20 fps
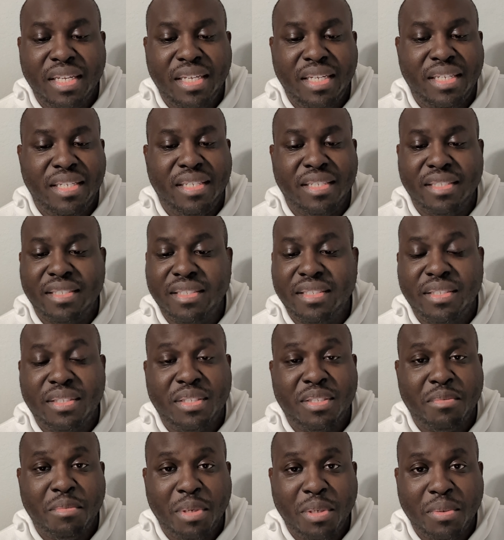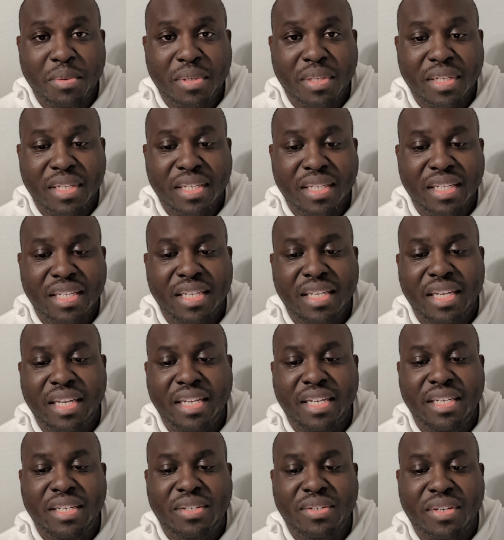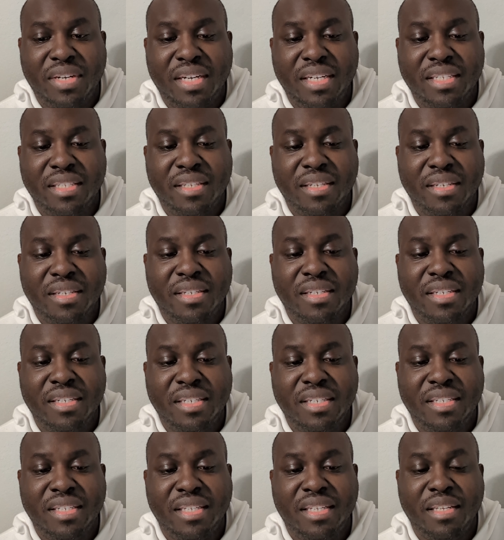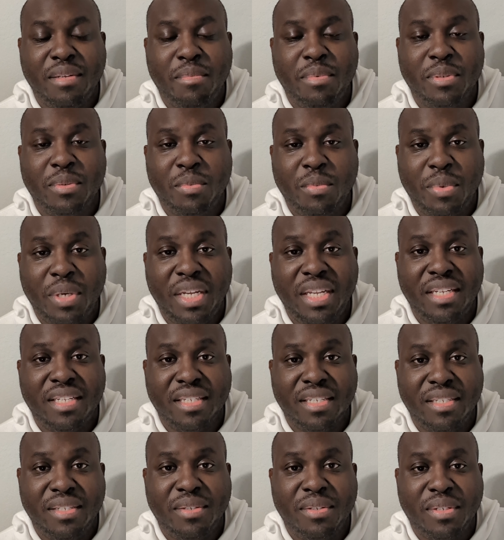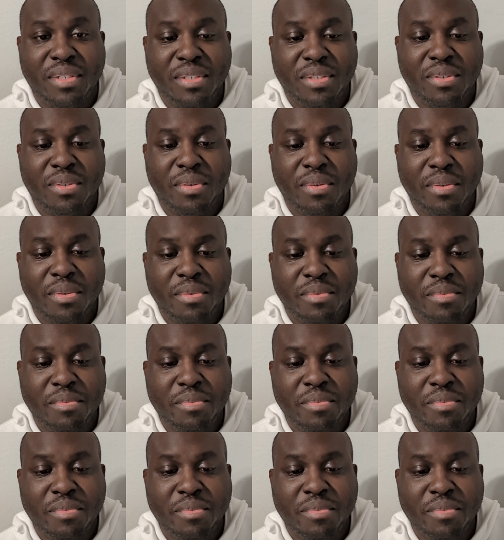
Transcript: He doesn't smoke, and he tries hard to keep his weight under control.